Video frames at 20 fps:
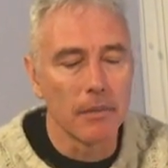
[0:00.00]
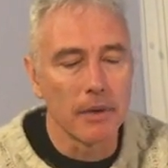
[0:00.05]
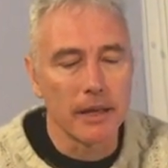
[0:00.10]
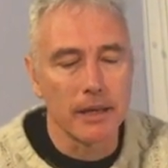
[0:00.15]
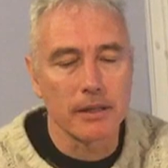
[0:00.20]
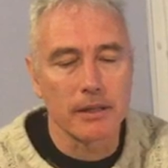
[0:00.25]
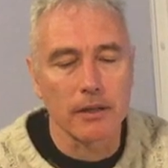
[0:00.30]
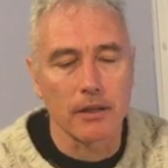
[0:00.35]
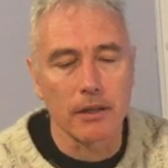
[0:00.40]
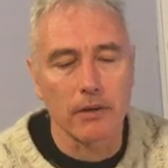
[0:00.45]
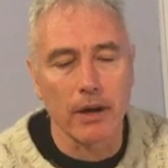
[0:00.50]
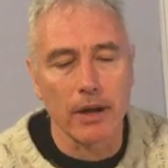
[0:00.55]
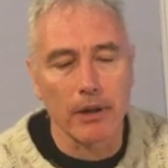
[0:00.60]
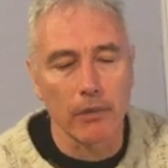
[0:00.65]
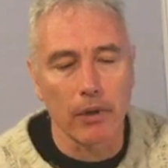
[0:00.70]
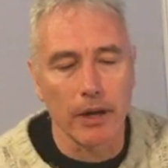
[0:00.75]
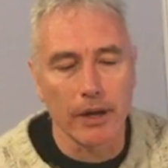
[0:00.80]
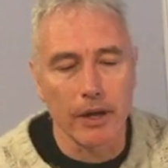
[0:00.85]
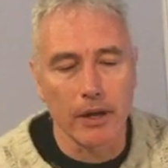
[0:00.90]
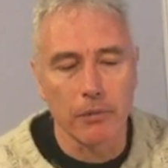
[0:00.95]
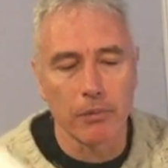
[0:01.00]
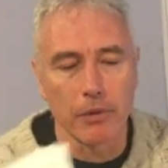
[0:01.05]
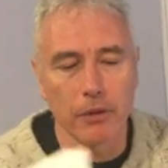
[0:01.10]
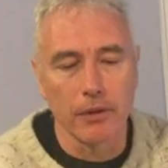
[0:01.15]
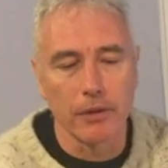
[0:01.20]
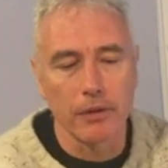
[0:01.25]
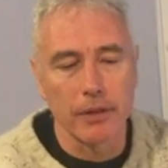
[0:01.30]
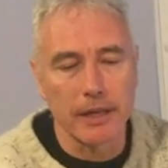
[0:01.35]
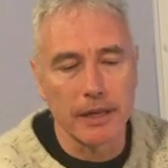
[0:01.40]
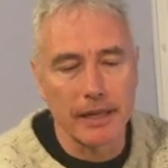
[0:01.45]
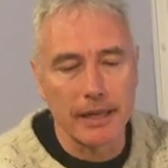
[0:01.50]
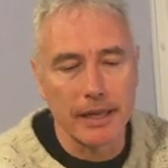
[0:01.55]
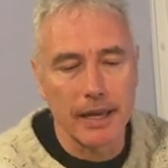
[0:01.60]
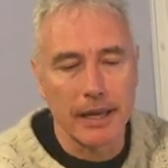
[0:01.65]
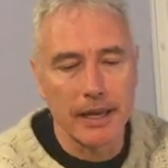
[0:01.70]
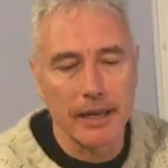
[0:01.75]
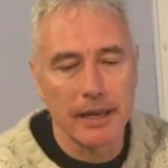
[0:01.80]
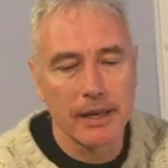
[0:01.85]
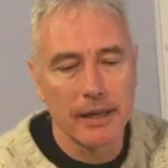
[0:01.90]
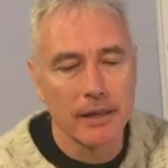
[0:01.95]
Into the Great Wide Open,
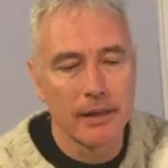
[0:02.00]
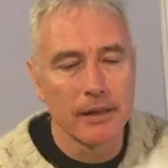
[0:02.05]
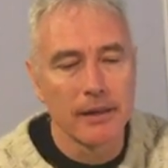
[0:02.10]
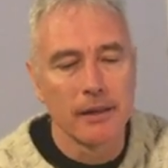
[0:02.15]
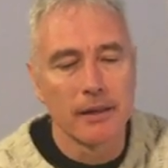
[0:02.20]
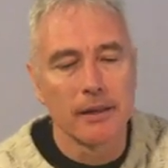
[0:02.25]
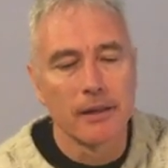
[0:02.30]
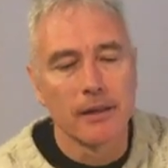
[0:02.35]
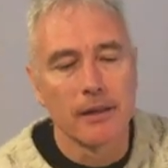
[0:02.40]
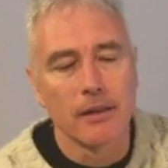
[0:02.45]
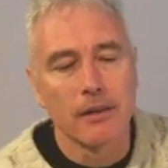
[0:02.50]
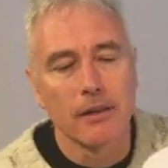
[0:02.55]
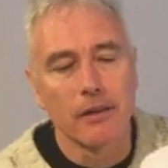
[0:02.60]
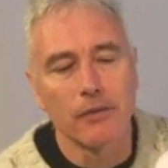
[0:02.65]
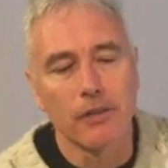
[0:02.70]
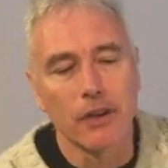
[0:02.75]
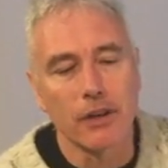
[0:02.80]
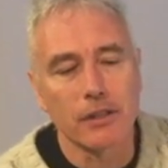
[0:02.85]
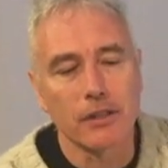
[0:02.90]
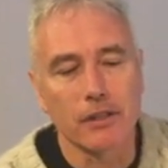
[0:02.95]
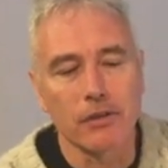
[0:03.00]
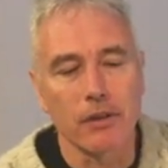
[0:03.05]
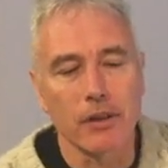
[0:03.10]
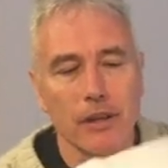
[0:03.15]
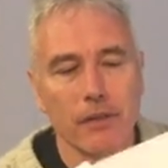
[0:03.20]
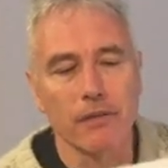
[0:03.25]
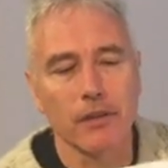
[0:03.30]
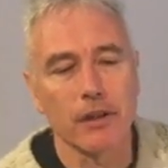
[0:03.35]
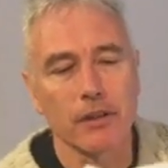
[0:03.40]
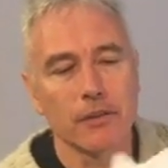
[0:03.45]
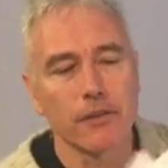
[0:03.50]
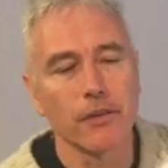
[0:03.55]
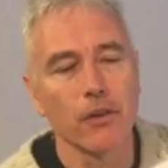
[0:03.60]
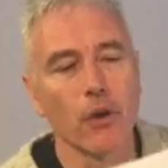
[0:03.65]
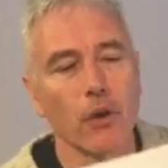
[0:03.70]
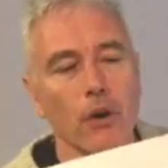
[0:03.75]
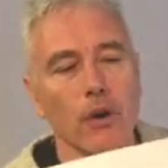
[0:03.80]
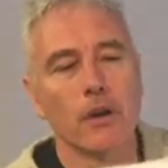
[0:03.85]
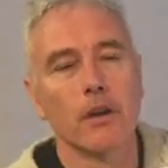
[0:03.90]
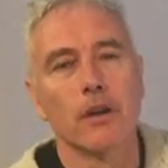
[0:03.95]
the verse 3 and verse 4.